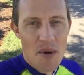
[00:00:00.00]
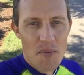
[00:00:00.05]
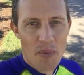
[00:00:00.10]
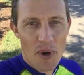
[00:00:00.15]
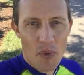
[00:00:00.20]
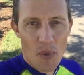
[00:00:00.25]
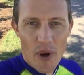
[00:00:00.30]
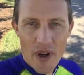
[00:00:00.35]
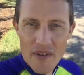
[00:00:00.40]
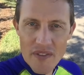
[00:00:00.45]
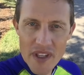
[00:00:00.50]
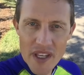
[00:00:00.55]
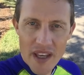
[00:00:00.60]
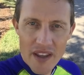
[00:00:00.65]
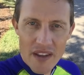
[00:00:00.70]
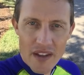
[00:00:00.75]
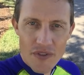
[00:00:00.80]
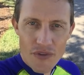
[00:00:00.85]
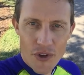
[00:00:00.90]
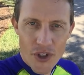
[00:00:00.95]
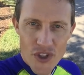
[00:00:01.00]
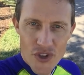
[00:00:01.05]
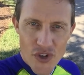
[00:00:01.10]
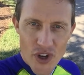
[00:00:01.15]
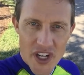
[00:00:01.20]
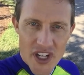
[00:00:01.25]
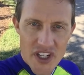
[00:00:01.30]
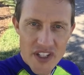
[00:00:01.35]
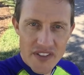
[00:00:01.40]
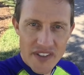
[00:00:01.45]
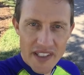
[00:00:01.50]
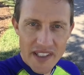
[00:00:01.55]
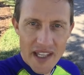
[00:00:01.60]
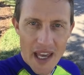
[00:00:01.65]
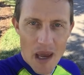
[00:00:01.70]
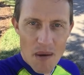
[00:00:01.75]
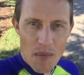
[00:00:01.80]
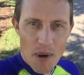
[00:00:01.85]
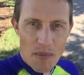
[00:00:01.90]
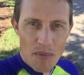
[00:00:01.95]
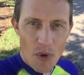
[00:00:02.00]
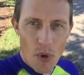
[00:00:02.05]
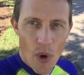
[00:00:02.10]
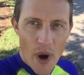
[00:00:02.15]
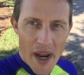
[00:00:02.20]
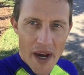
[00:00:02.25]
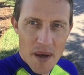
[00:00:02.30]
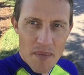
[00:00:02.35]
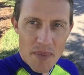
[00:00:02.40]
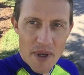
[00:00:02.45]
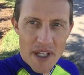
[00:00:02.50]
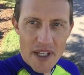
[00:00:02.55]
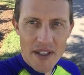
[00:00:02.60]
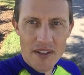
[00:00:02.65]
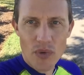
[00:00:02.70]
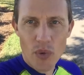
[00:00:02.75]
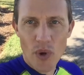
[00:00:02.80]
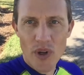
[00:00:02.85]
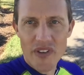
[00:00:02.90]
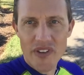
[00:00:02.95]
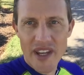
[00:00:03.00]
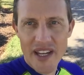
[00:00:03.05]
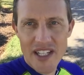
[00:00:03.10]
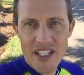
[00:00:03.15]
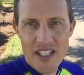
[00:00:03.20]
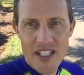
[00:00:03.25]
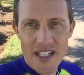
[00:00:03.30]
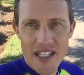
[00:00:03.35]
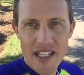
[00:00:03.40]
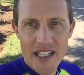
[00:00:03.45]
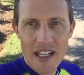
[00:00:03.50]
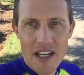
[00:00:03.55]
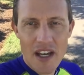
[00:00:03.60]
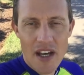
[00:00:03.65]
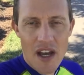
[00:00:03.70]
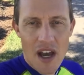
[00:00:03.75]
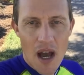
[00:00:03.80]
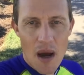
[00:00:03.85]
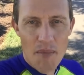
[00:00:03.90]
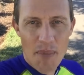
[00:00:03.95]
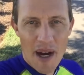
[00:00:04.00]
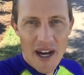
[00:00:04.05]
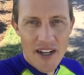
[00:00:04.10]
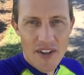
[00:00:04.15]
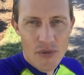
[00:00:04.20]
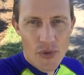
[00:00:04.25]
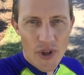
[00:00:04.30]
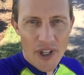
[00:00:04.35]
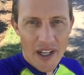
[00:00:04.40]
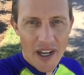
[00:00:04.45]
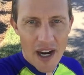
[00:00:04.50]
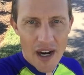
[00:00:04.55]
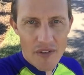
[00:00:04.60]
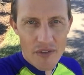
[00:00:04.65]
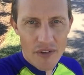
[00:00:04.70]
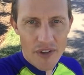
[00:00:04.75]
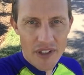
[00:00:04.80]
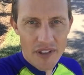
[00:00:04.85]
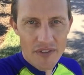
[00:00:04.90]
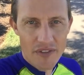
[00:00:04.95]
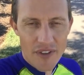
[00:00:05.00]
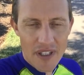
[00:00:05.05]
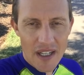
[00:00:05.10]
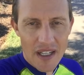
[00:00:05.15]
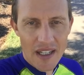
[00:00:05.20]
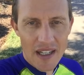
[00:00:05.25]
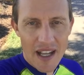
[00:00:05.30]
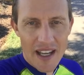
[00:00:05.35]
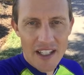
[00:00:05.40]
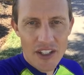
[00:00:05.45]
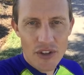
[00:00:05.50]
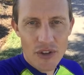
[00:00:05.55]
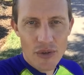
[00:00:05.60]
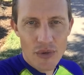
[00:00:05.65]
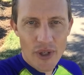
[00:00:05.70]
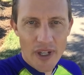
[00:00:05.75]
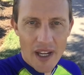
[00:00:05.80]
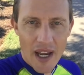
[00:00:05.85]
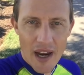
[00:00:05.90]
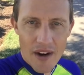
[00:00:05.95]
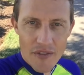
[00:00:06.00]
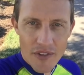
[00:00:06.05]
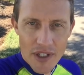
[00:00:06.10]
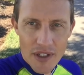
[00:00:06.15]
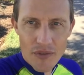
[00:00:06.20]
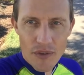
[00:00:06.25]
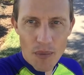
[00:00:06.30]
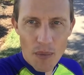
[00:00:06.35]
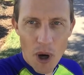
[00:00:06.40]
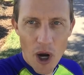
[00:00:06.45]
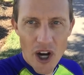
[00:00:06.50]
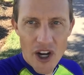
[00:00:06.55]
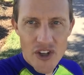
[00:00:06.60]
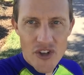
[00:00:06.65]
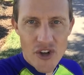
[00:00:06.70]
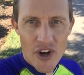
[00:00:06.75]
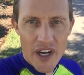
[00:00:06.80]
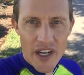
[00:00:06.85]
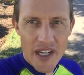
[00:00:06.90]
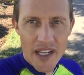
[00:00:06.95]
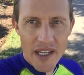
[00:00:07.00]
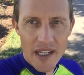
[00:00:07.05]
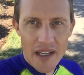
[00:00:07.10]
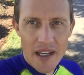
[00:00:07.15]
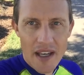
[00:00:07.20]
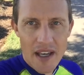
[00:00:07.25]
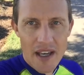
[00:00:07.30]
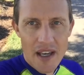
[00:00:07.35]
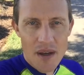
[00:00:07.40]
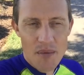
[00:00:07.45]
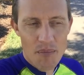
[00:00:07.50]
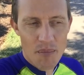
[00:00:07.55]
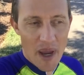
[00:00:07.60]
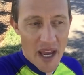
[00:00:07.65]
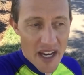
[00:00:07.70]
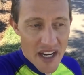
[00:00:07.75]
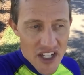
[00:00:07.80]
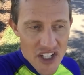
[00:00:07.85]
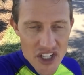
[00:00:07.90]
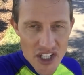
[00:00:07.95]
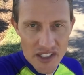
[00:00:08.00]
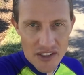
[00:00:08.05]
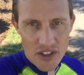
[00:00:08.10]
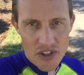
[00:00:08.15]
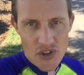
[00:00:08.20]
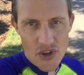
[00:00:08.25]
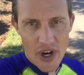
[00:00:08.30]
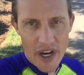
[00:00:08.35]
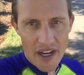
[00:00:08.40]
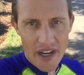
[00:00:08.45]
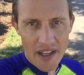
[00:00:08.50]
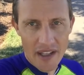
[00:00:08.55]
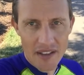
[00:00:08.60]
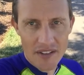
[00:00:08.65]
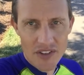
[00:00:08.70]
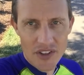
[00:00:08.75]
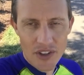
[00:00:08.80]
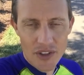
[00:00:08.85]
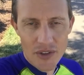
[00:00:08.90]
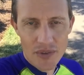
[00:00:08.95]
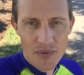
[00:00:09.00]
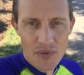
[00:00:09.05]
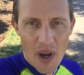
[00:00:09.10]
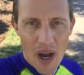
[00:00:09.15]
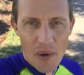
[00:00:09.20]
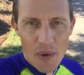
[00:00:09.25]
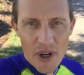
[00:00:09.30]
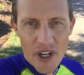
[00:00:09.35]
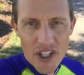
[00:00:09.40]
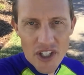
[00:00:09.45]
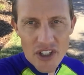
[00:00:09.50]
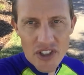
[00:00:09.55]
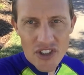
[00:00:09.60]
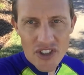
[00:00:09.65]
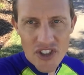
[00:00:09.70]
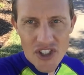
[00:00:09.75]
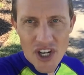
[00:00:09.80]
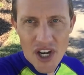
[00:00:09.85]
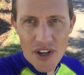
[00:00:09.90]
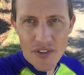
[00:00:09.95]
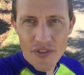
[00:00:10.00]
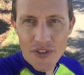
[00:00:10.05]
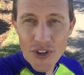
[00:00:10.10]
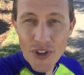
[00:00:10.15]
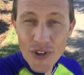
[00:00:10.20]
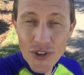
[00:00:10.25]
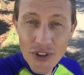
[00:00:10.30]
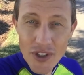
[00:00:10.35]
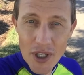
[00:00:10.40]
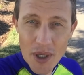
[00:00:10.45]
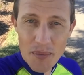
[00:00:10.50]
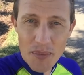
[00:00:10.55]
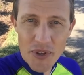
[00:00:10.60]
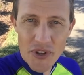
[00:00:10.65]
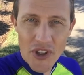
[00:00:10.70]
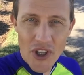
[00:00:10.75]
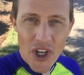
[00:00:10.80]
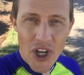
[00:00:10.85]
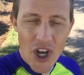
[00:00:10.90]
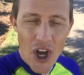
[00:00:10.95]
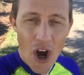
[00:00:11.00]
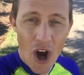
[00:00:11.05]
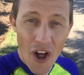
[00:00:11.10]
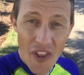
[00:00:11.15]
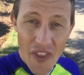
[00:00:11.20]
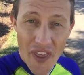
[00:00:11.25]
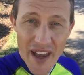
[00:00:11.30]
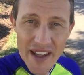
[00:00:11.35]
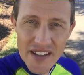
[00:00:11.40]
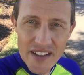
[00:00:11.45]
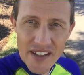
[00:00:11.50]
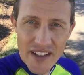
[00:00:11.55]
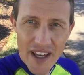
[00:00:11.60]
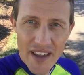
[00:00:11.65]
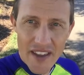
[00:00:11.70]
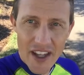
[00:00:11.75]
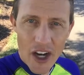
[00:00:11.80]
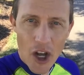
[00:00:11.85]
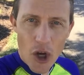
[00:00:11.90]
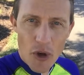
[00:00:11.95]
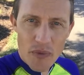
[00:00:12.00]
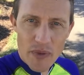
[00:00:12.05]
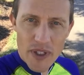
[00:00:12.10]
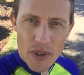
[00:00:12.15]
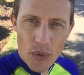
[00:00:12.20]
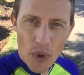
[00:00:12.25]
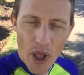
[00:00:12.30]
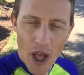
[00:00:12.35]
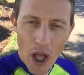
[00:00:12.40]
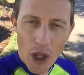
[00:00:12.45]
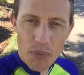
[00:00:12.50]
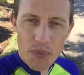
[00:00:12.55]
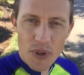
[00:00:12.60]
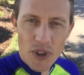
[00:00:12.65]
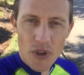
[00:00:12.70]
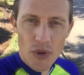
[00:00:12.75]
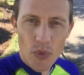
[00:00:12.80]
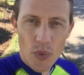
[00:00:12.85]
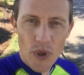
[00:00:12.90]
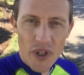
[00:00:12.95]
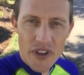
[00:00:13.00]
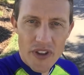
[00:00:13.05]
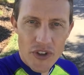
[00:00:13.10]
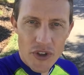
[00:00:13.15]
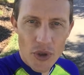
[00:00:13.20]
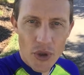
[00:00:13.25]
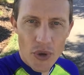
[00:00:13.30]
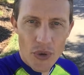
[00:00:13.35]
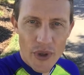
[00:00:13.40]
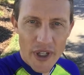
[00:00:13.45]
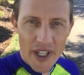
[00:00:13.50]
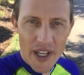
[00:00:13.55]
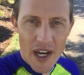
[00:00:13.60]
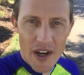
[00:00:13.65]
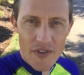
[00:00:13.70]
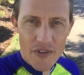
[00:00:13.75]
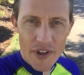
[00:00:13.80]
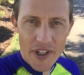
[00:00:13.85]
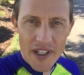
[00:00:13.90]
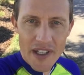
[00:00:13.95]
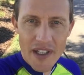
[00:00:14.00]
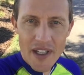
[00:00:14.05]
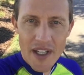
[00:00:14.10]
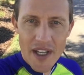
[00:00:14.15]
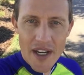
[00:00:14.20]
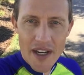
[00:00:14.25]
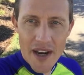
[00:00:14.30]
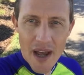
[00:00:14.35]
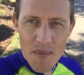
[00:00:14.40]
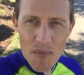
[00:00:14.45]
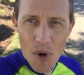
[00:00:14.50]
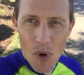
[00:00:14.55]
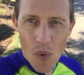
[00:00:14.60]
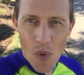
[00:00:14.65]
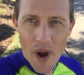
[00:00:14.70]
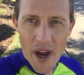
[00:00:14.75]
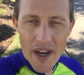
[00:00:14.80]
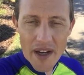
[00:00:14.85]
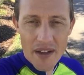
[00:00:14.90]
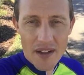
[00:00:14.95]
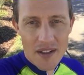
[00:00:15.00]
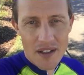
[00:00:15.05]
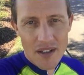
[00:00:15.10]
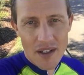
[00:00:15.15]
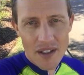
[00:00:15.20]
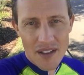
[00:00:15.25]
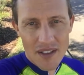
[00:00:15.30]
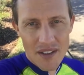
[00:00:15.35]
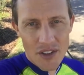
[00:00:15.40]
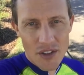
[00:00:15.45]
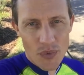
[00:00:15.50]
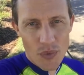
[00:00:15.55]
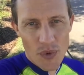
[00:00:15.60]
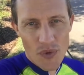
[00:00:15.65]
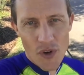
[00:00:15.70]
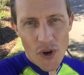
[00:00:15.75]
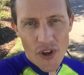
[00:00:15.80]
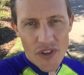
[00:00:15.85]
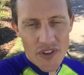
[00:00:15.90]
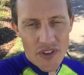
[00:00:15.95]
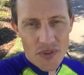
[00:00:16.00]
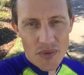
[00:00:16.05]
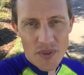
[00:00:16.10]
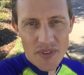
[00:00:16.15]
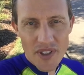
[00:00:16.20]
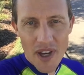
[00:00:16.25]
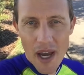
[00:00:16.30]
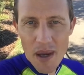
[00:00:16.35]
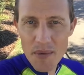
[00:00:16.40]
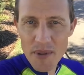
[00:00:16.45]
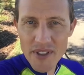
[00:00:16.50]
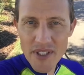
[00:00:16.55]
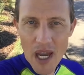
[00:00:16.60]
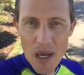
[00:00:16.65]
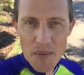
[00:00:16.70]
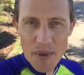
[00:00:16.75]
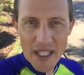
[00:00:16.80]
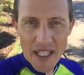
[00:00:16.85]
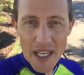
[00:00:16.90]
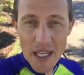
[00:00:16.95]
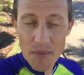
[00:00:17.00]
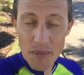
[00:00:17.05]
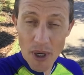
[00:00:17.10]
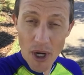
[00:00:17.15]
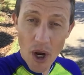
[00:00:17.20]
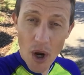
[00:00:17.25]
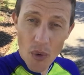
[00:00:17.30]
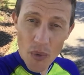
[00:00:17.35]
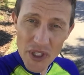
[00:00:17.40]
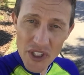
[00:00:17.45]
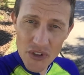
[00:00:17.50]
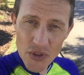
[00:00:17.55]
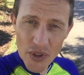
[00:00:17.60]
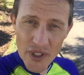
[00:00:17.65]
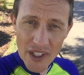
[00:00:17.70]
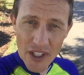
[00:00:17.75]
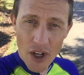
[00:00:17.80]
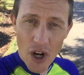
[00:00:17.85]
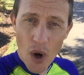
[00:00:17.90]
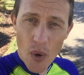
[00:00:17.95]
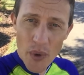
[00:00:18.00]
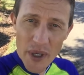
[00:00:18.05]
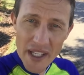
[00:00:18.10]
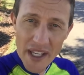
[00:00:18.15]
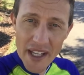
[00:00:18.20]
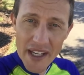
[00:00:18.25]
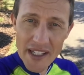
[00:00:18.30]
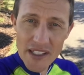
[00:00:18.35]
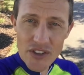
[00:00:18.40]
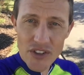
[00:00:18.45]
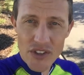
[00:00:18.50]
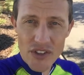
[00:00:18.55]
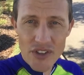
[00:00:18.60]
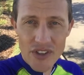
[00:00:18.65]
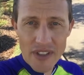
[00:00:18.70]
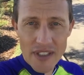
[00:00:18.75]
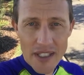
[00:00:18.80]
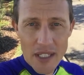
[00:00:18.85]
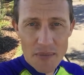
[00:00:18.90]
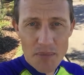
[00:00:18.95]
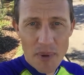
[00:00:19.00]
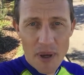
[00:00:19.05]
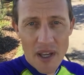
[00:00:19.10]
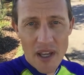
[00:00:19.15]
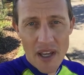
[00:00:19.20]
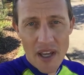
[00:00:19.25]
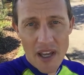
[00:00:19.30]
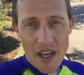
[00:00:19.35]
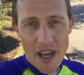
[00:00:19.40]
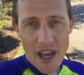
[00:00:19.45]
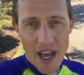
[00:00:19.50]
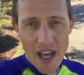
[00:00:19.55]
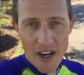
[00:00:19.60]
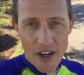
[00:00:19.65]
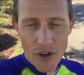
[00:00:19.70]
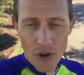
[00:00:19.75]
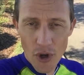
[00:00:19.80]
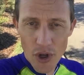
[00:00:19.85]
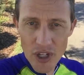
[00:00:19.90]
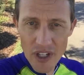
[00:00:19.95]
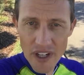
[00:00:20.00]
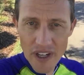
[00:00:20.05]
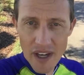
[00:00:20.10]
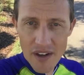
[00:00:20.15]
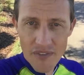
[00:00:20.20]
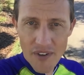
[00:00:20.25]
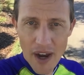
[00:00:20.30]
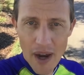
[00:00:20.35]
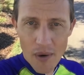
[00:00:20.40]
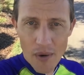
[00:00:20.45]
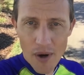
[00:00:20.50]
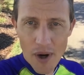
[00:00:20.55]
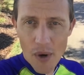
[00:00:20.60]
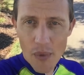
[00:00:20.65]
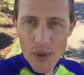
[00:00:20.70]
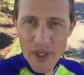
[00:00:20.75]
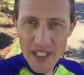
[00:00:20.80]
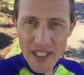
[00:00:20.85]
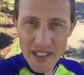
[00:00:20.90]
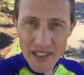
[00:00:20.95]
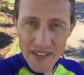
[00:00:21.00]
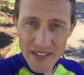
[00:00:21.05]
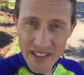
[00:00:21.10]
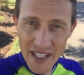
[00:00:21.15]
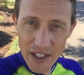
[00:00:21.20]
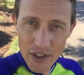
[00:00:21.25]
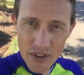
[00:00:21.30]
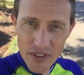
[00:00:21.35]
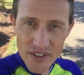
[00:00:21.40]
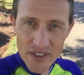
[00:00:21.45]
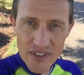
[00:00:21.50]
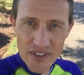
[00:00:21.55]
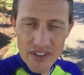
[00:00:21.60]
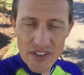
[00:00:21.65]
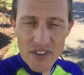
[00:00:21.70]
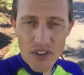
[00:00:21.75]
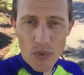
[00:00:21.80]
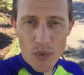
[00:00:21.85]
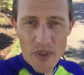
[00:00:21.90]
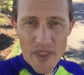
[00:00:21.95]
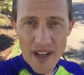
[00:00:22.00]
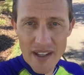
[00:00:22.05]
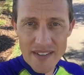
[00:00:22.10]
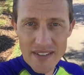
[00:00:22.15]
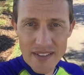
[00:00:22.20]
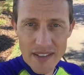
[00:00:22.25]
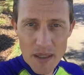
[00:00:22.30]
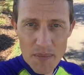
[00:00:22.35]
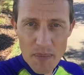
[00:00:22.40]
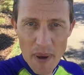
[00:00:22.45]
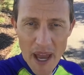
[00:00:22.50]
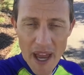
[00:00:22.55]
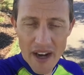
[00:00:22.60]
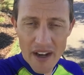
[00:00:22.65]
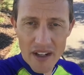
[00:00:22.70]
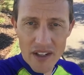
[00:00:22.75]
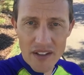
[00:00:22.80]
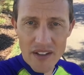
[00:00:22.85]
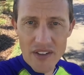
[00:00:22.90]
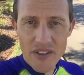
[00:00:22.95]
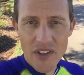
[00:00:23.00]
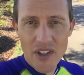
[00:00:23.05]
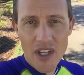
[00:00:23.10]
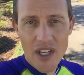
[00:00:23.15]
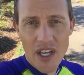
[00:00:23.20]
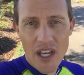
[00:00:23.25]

But one of the other frustrations that came up quite a bit was actually about recovery, feeling like you're recovering from hard training, managing the training. So I wanted to share a few tips on that today that hopefully will help you with your recovery. Number one, we've heard this time and time again, but are we doing it? Are we getting to sleep at an early enough hour? Are we staying consistent with our sleep patterns?